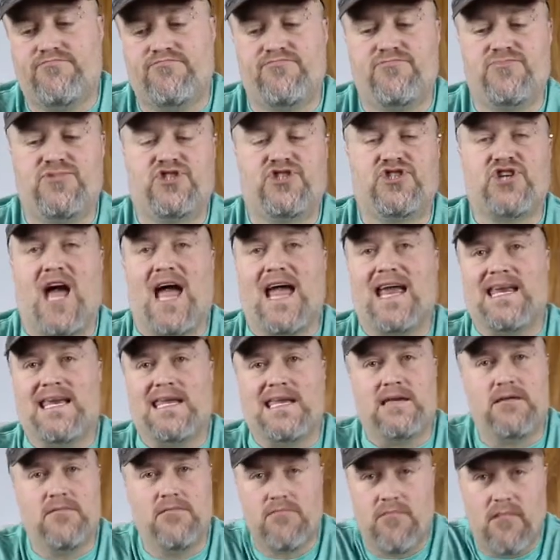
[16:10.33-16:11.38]

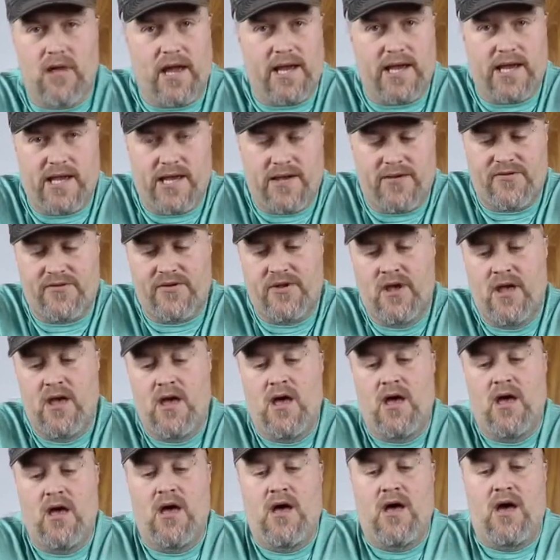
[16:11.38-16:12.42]
shiny, I guess.
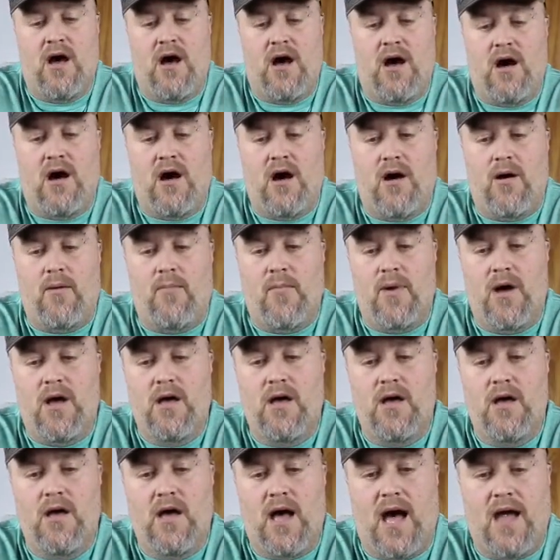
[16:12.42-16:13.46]

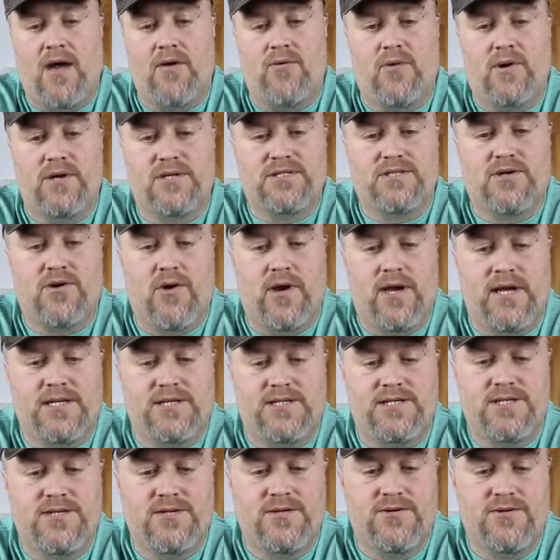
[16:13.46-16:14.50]
I was going
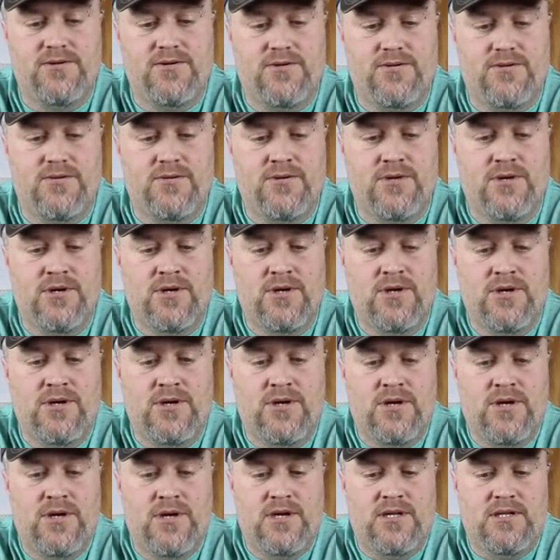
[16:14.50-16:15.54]
to
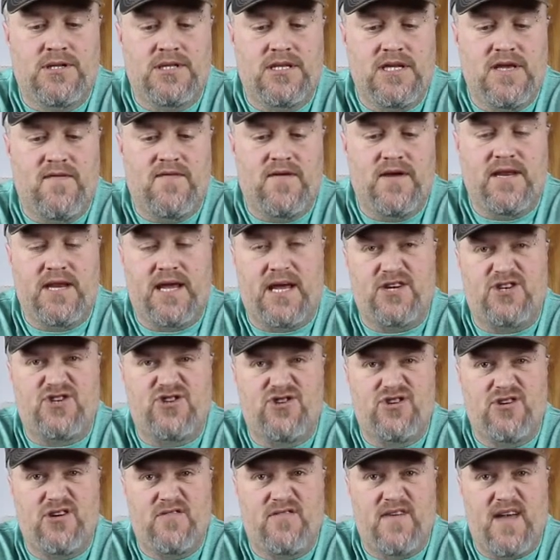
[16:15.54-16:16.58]
leave it, and I
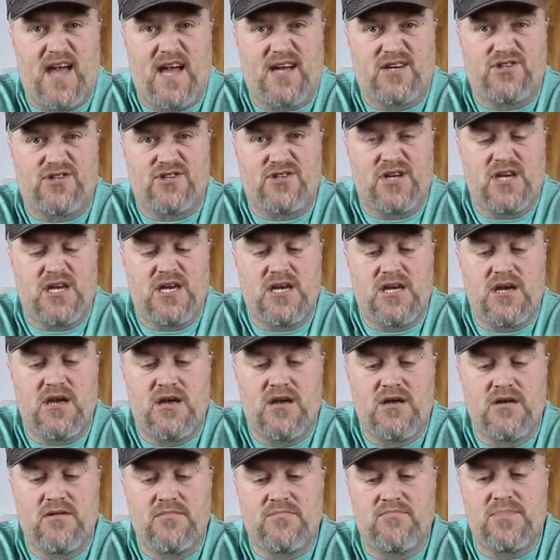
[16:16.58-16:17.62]
should have actually,
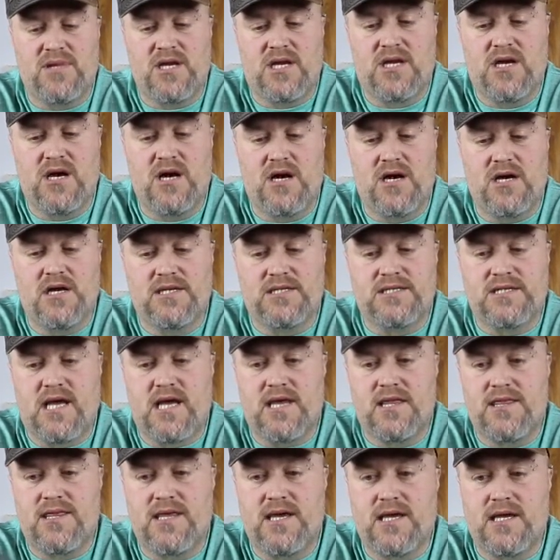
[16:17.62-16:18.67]
because I
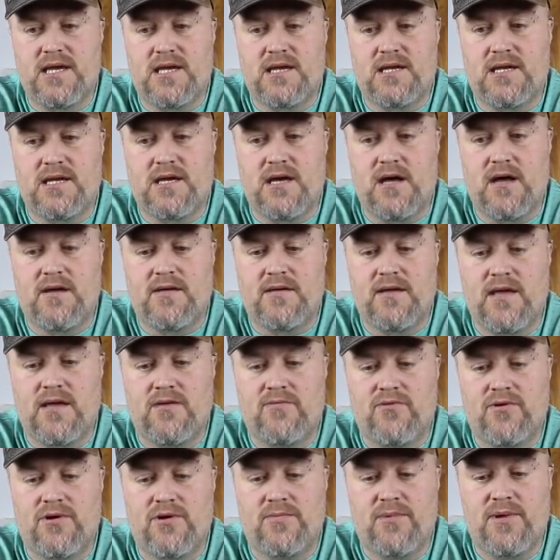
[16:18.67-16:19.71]
think it
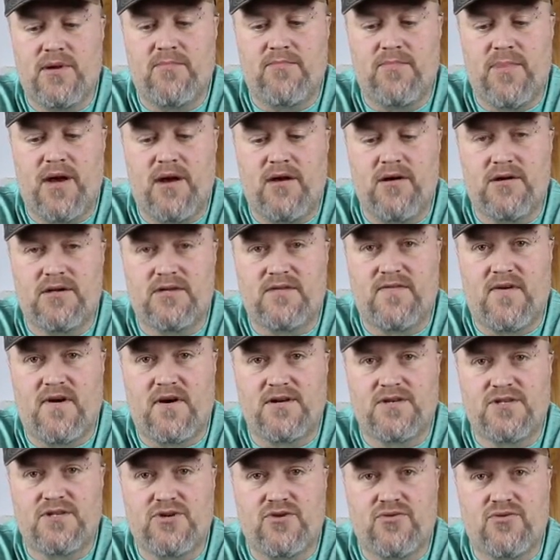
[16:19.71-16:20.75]
would have been better as far
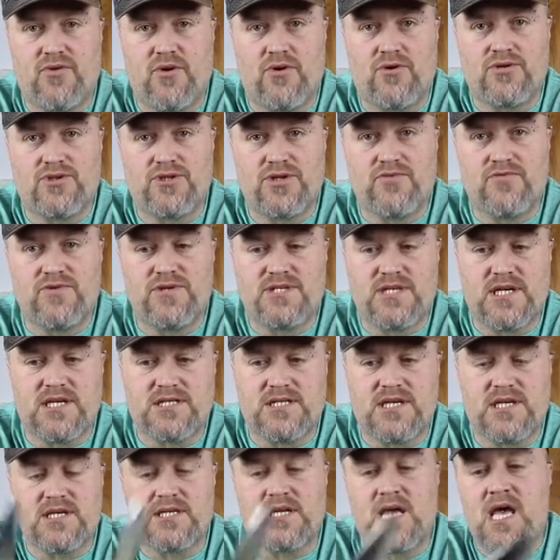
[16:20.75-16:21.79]
as corrosion
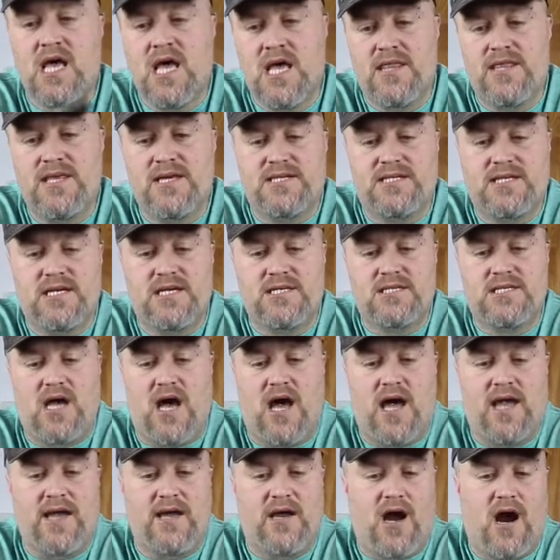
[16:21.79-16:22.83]
resistant. This is a
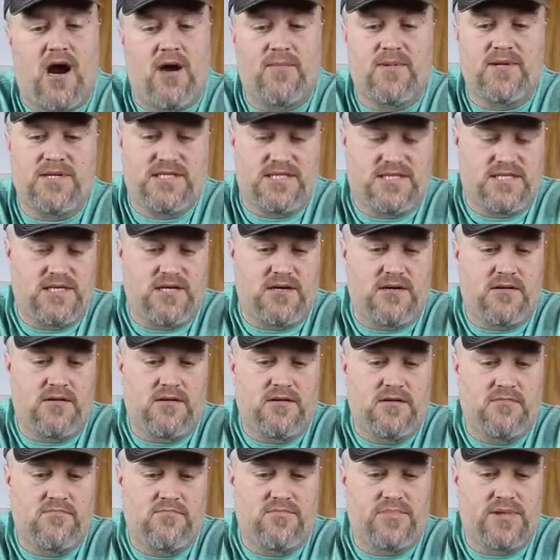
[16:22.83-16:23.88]
high carbon
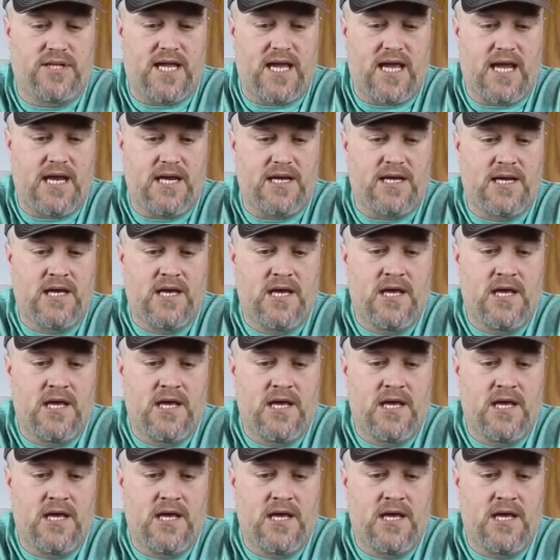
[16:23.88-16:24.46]
steel blade,